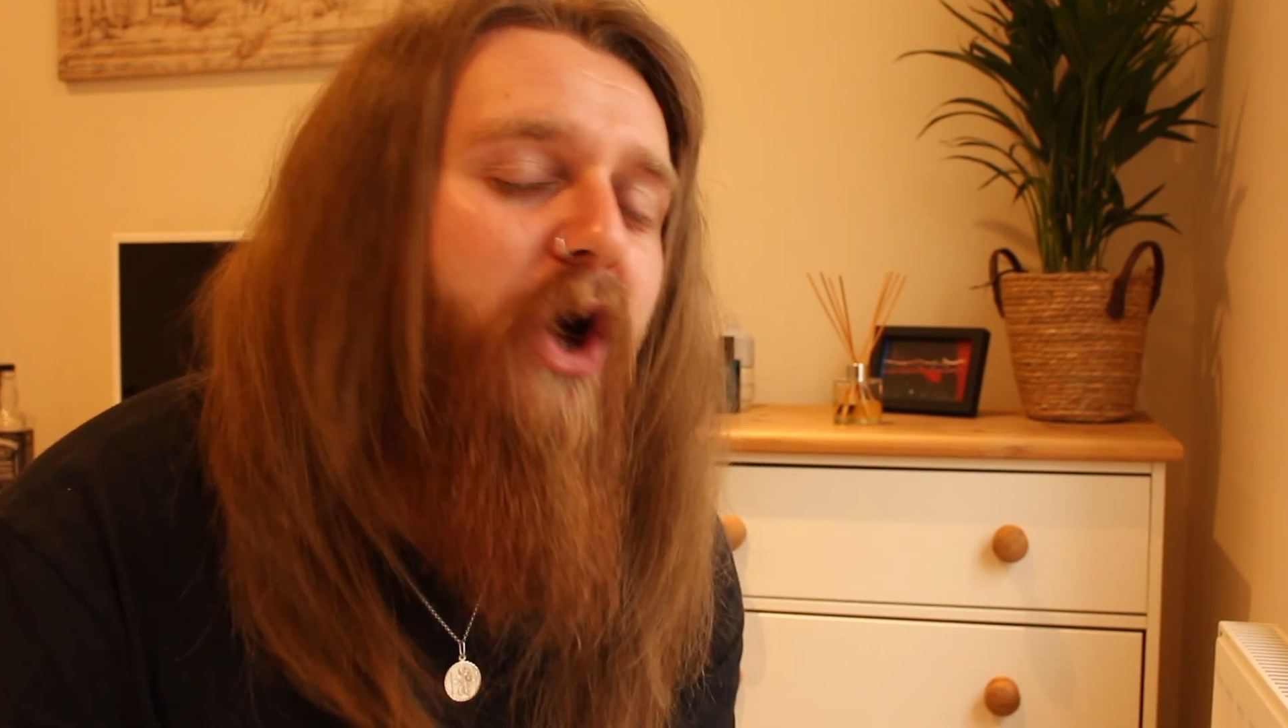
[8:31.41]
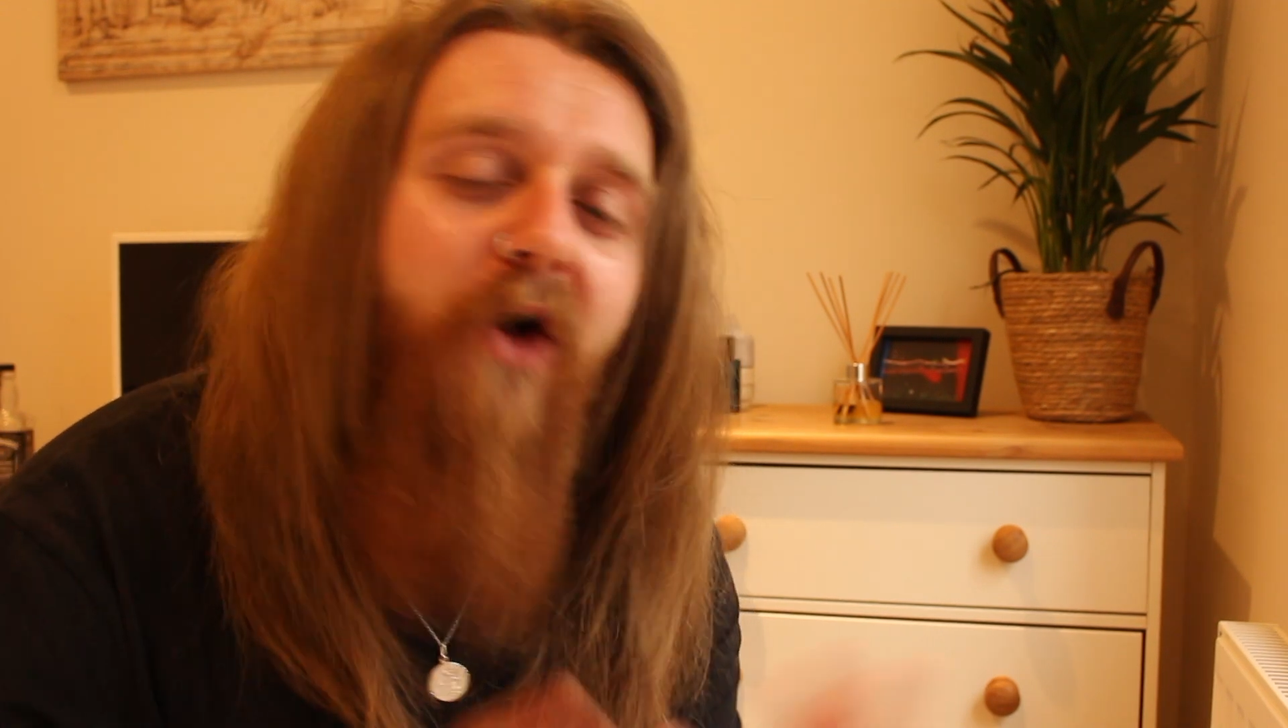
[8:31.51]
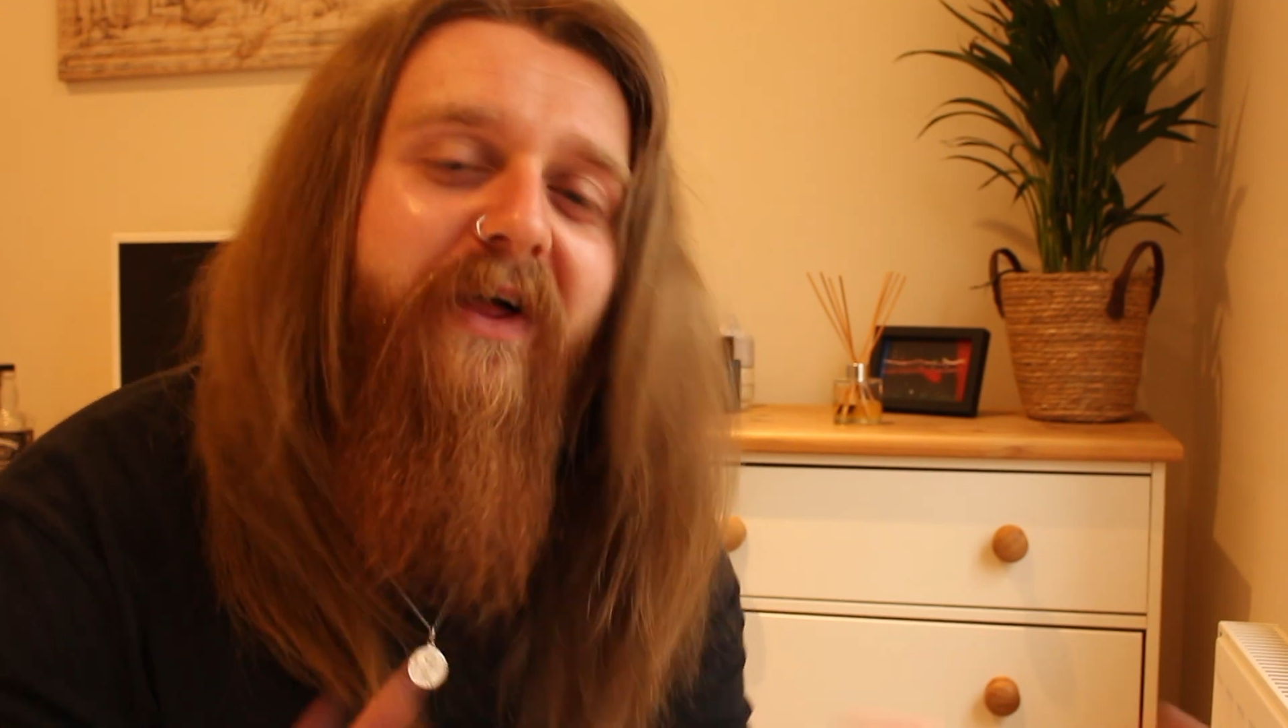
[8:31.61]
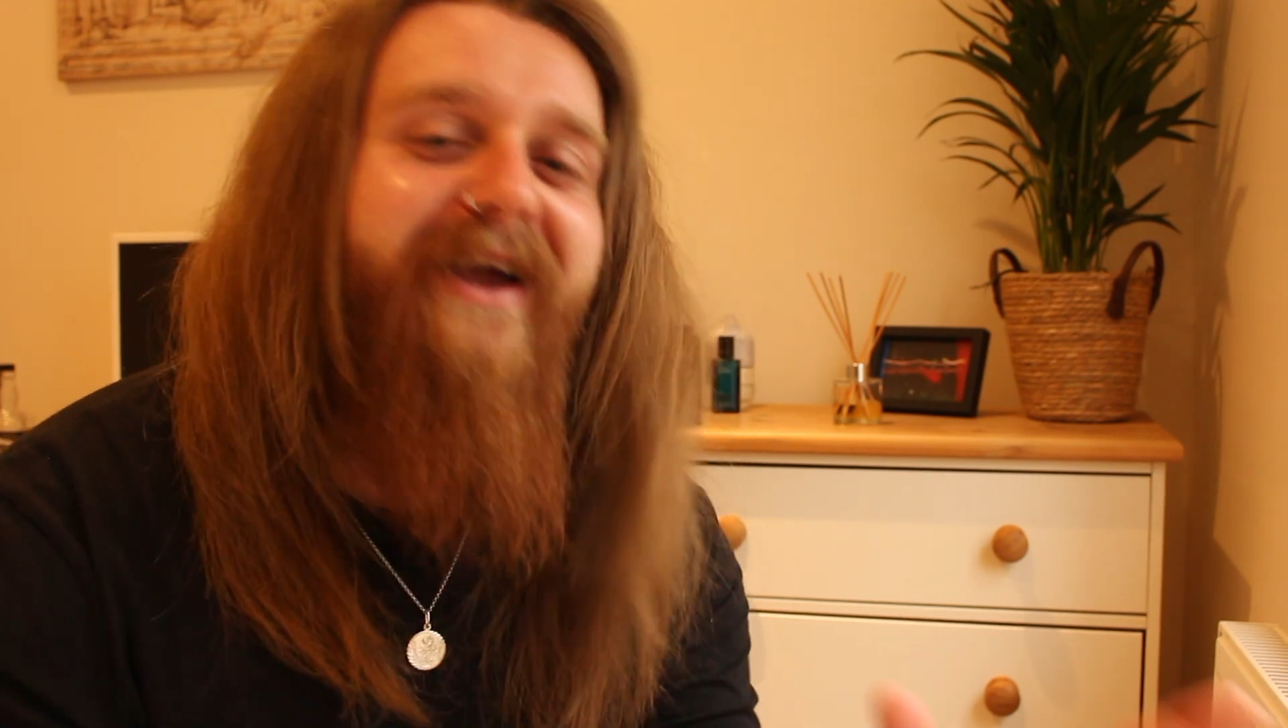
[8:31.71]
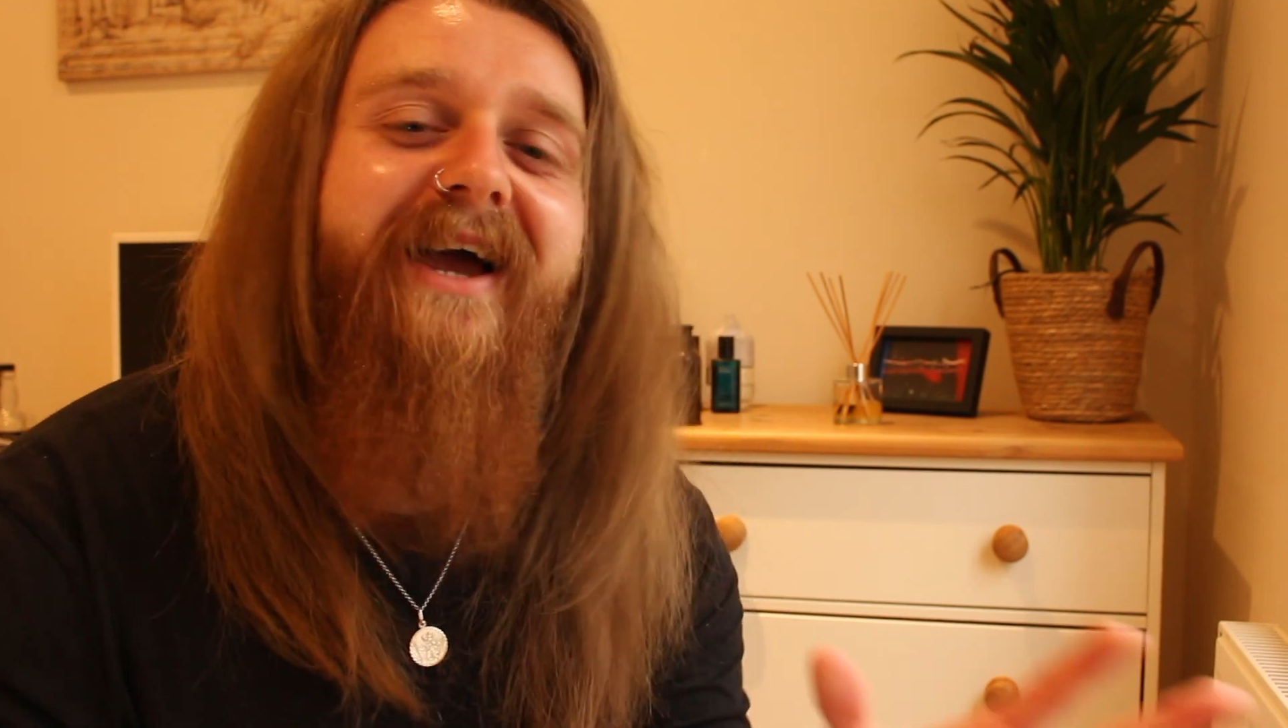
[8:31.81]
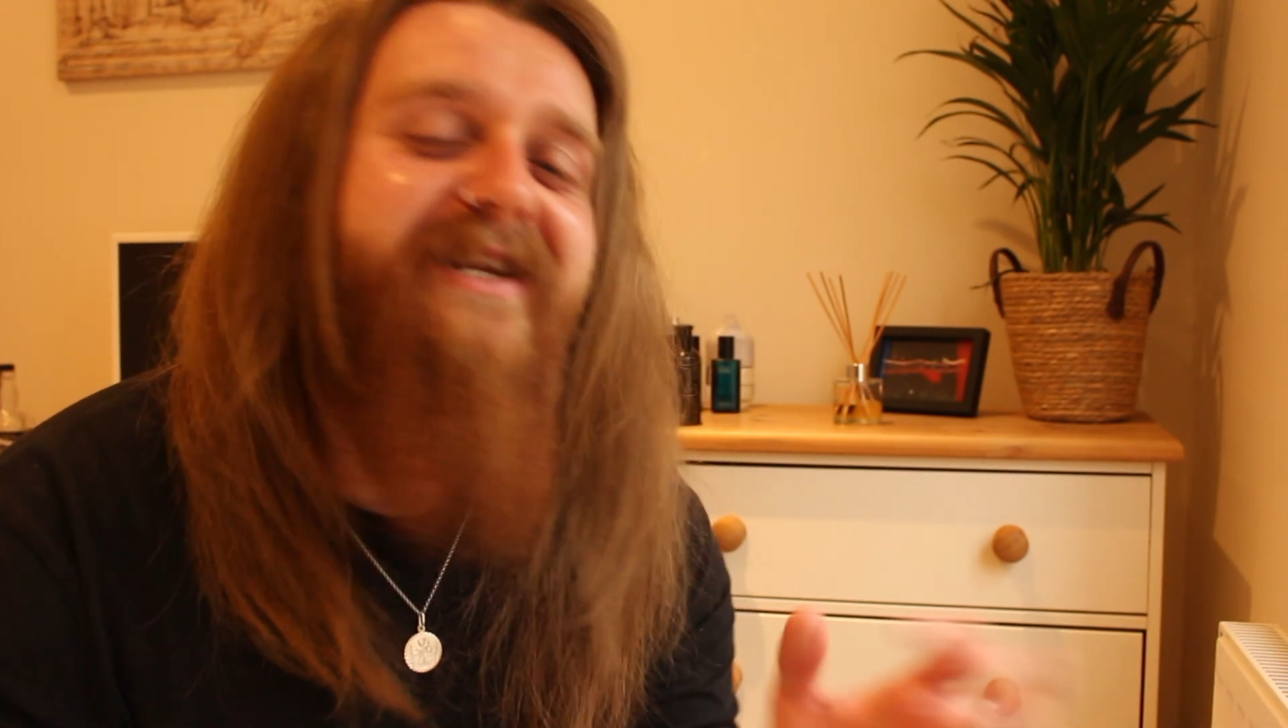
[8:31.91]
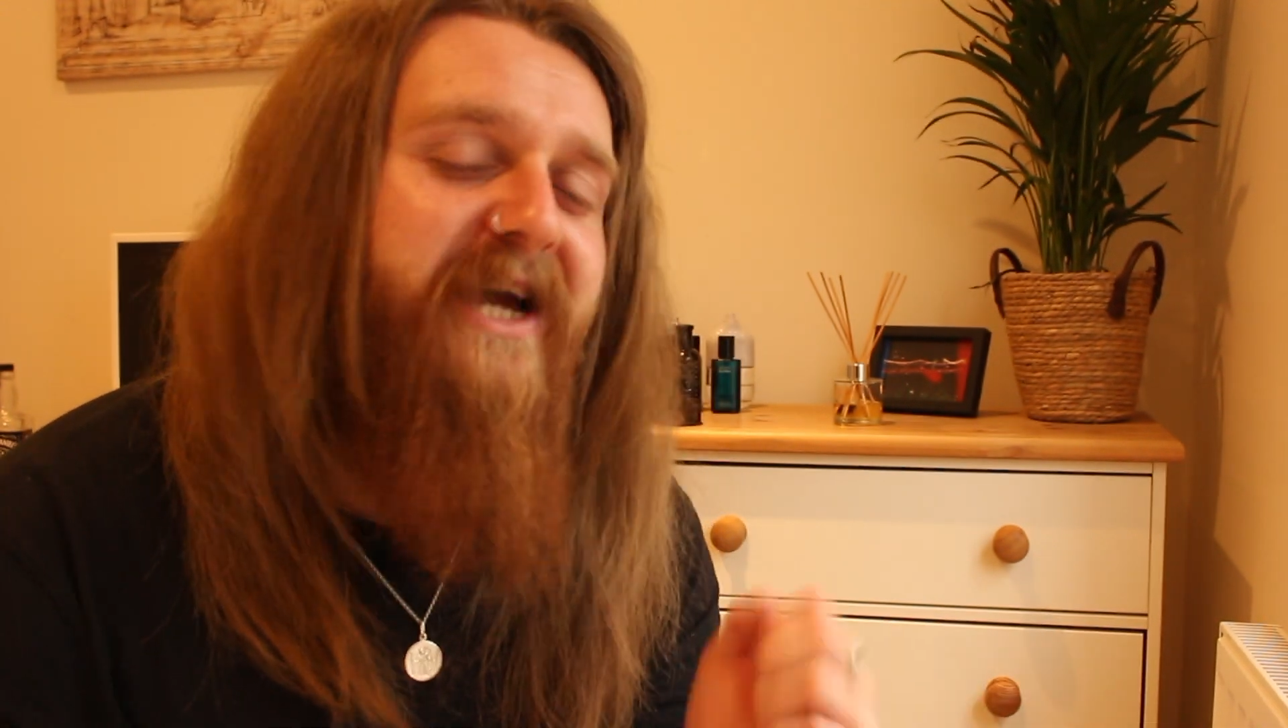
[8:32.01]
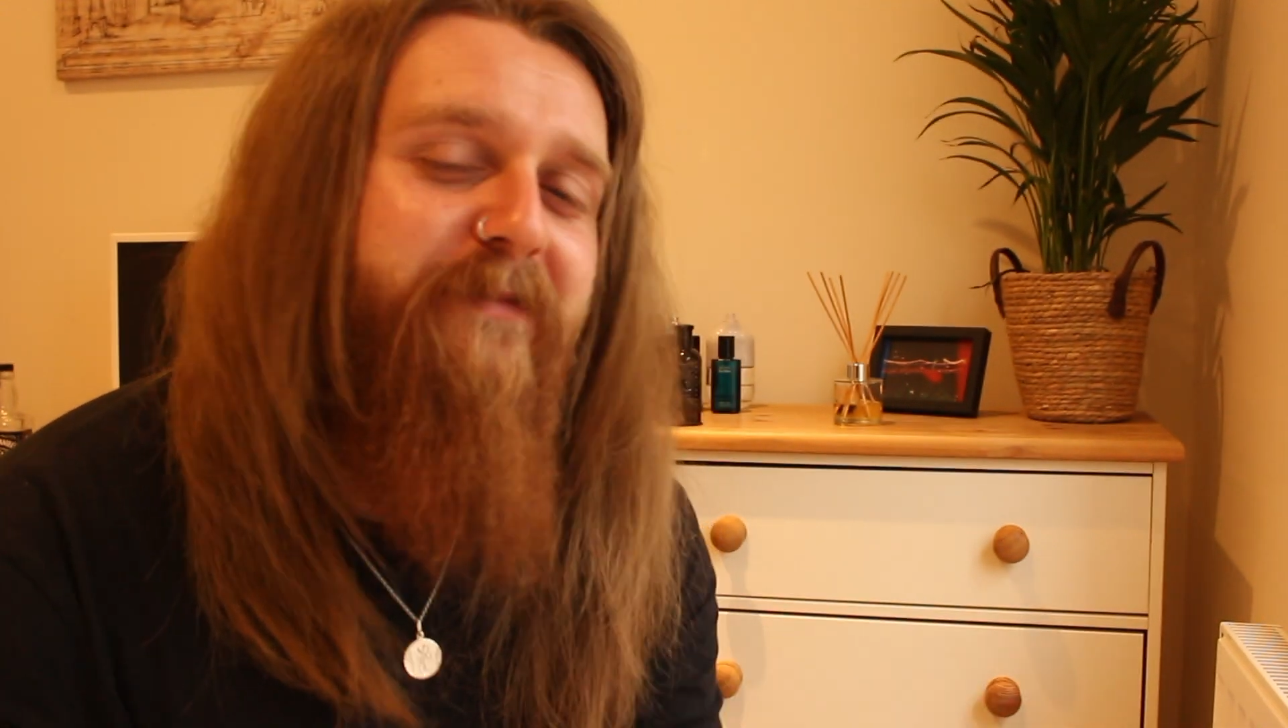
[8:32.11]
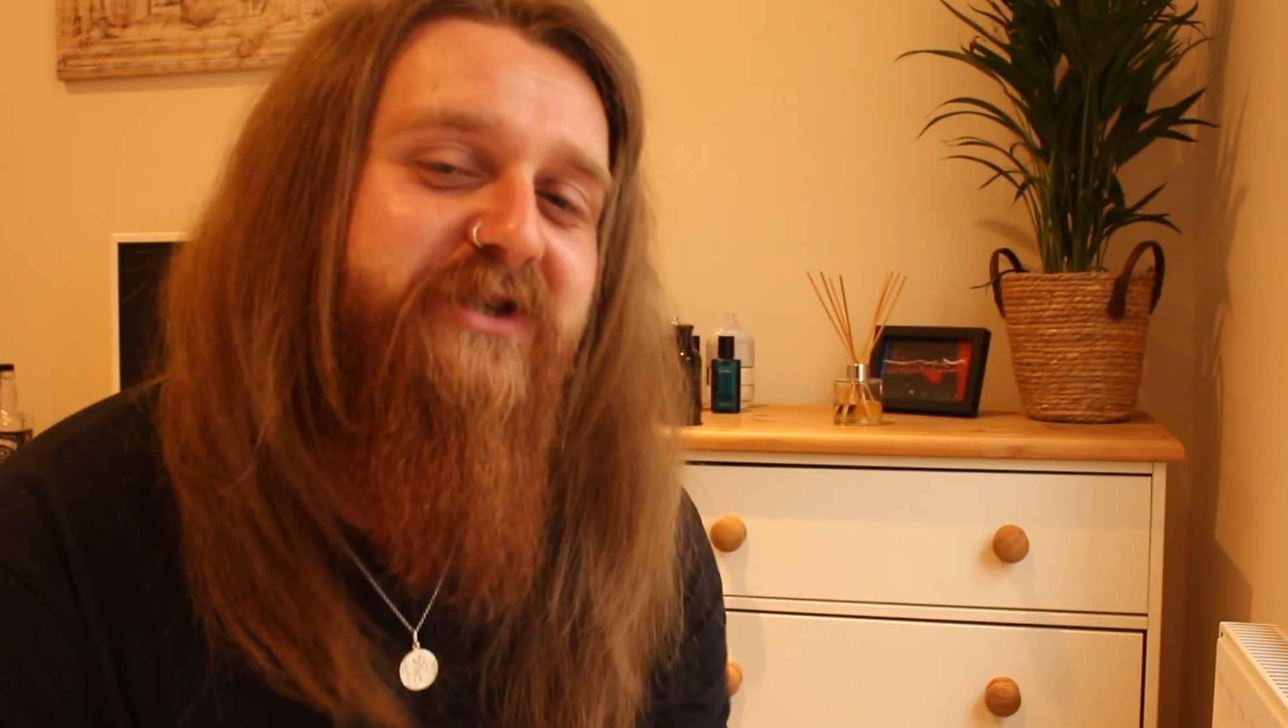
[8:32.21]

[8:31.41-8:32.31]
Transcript: all that type